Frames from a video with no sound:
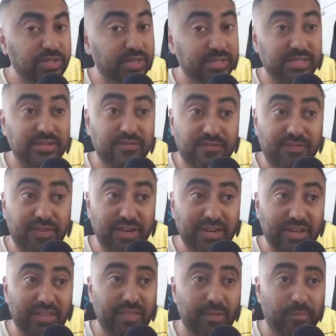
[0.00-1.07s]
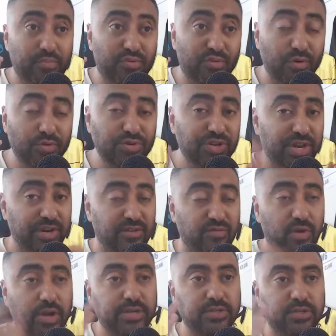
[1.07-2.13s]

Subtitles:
doesn't fit the project, right?